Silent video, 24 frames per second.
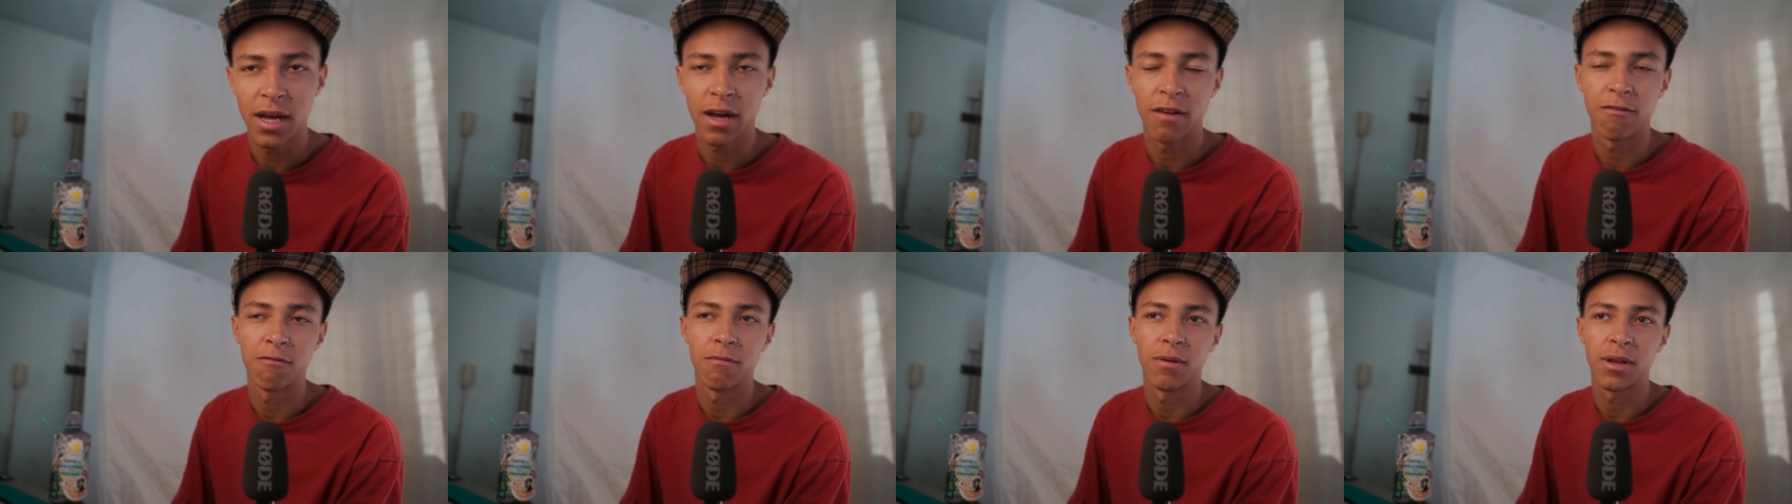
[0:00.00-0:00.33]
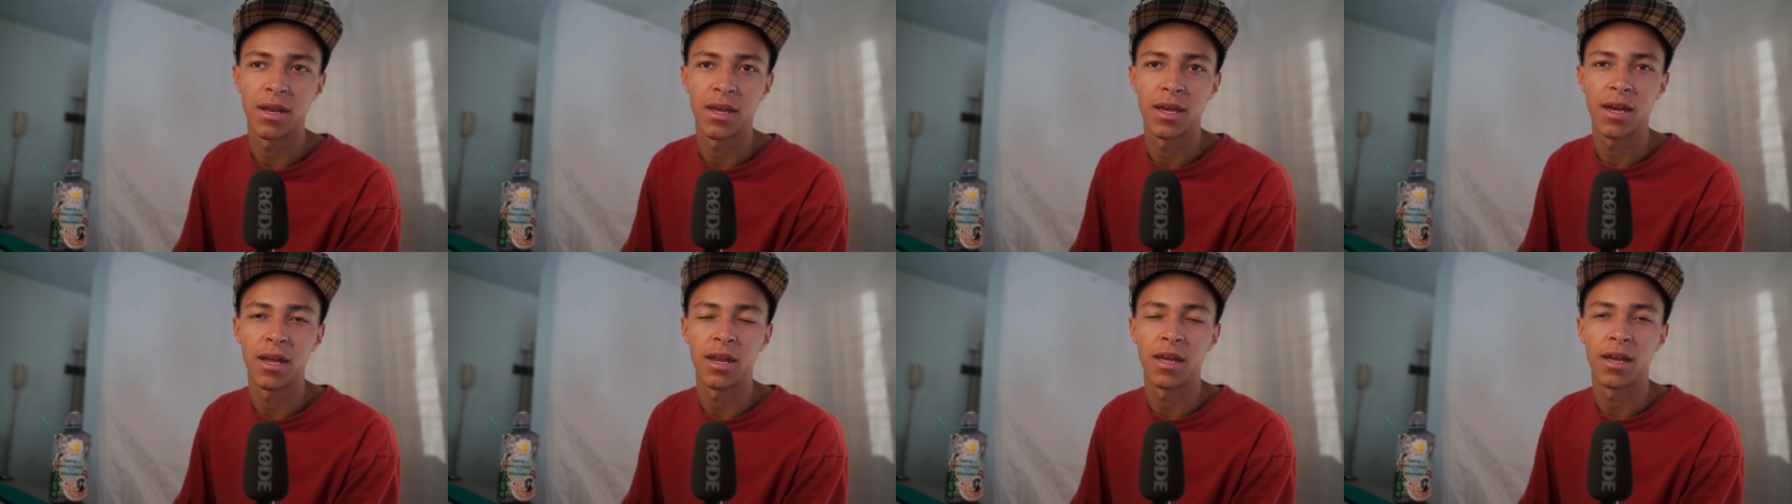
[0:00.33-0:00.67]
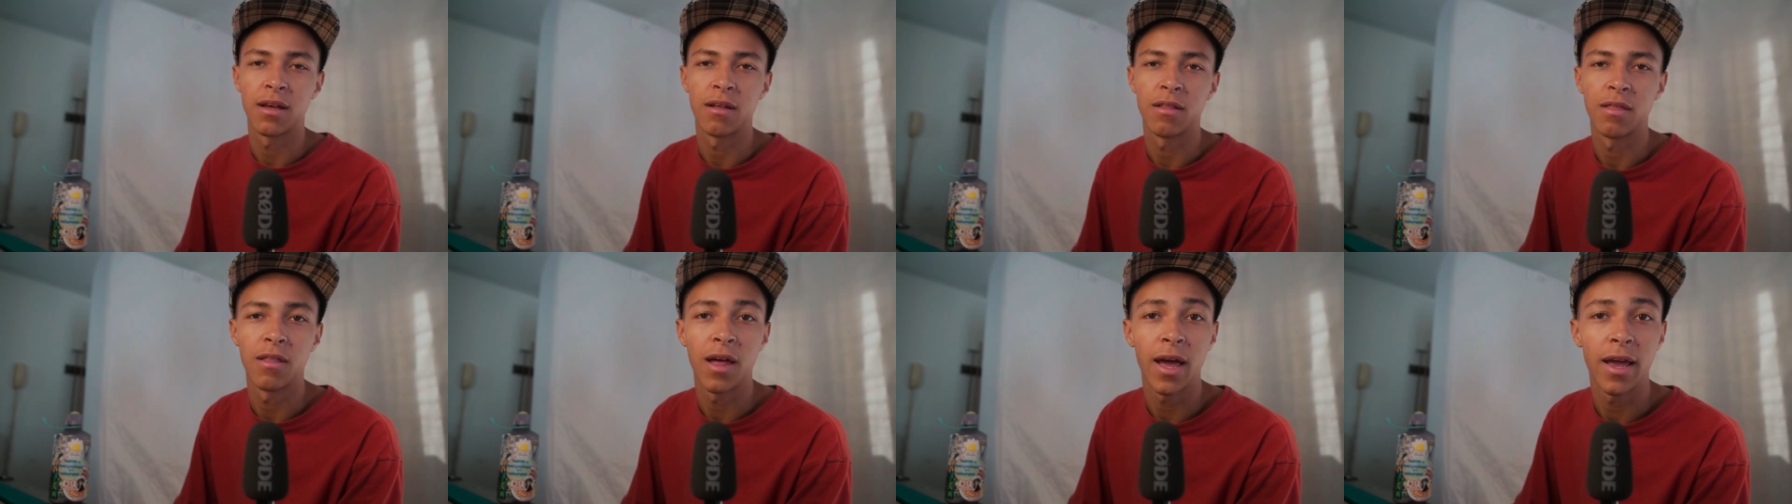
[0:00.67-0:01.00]
I've been
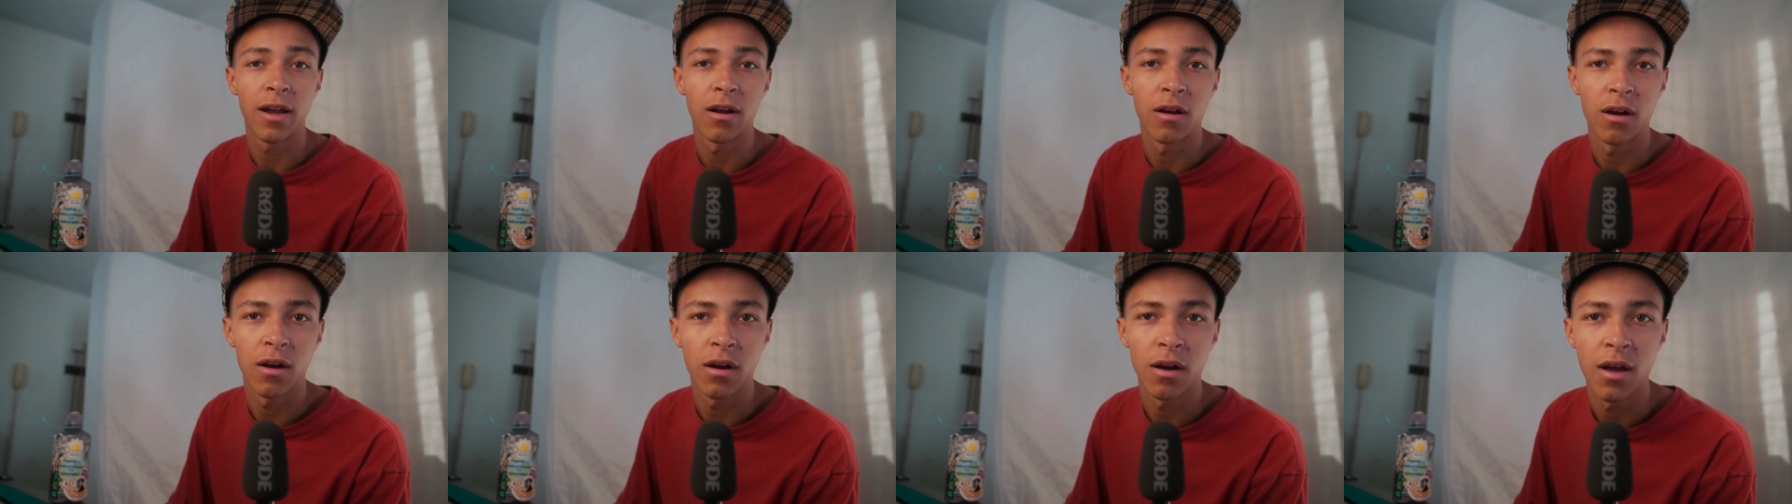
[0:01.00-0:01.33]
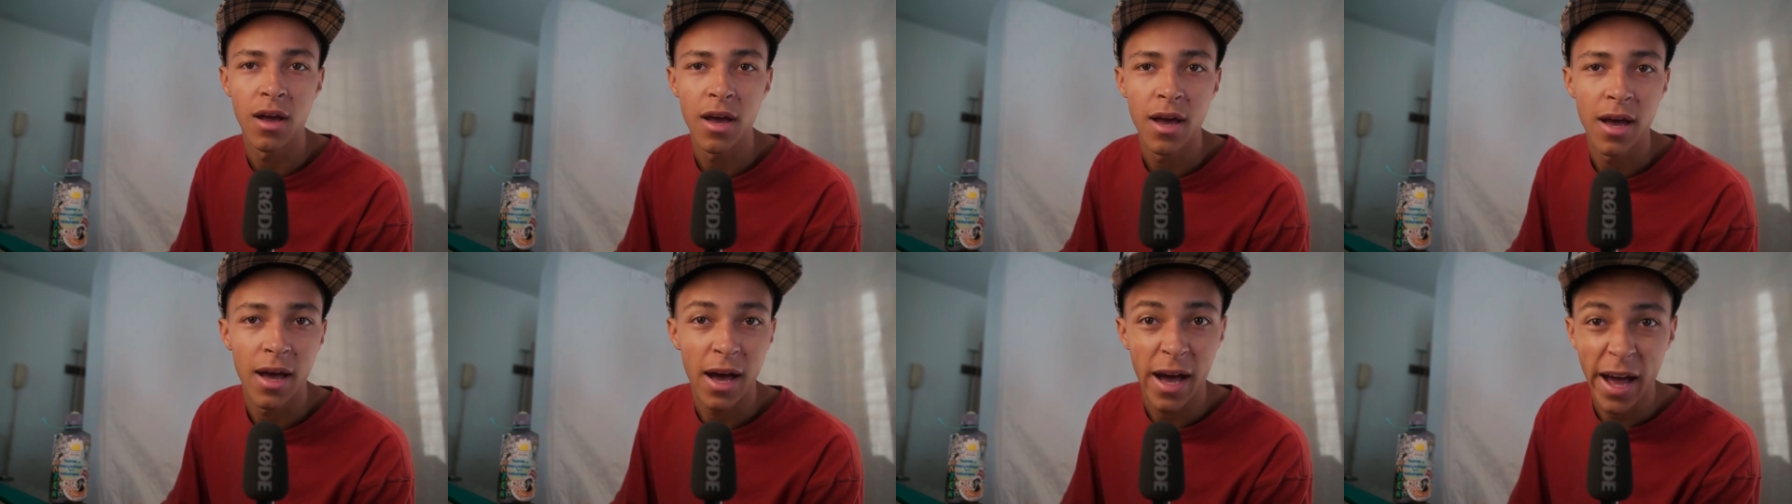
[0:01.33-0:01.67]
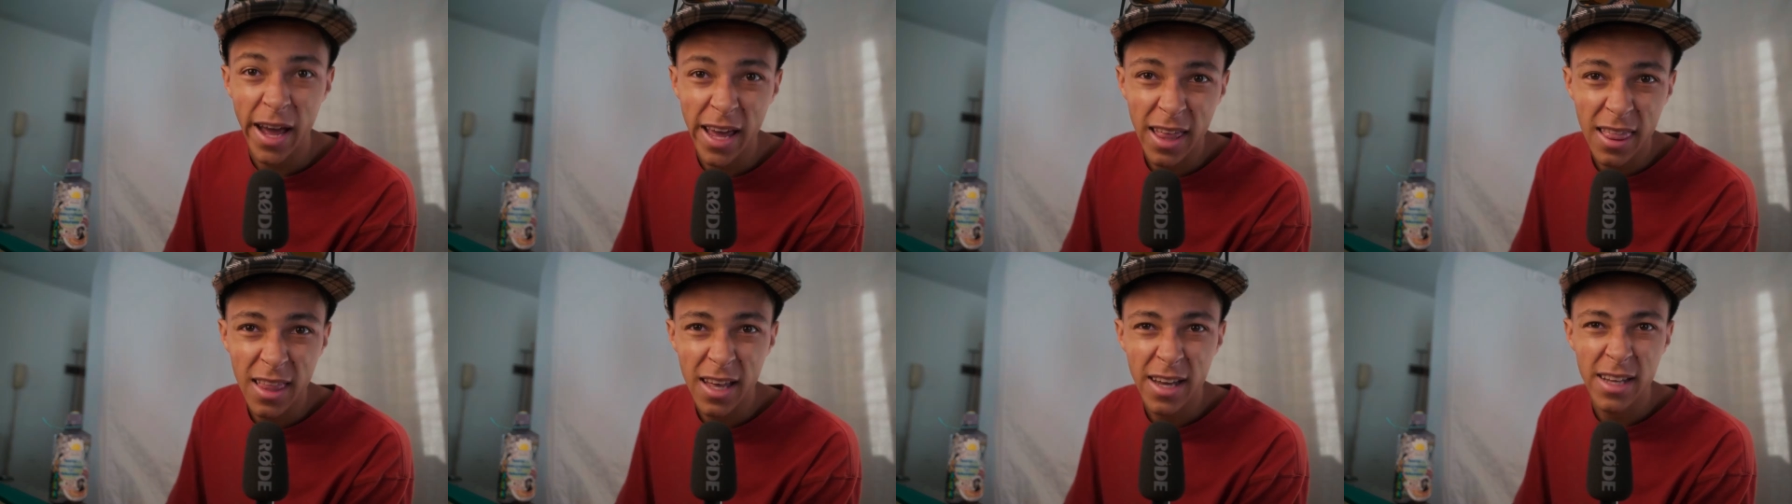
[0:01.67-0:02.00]
getting lighter
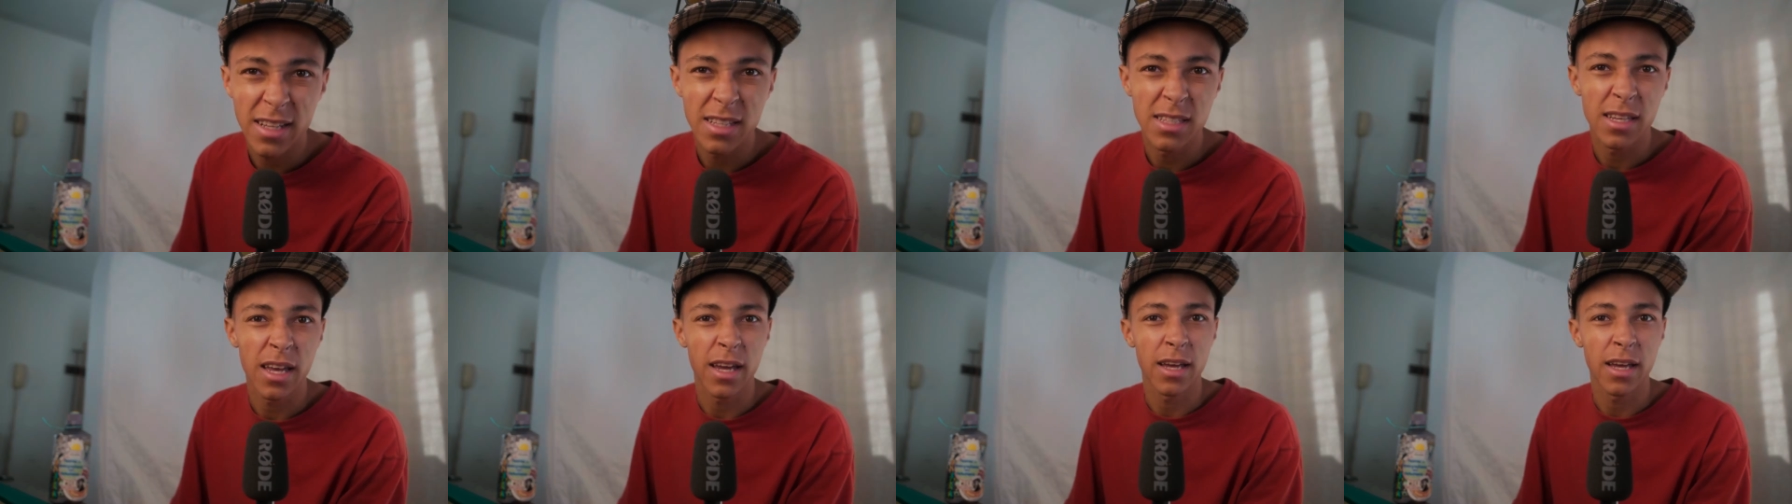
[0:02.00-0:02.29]
highlights,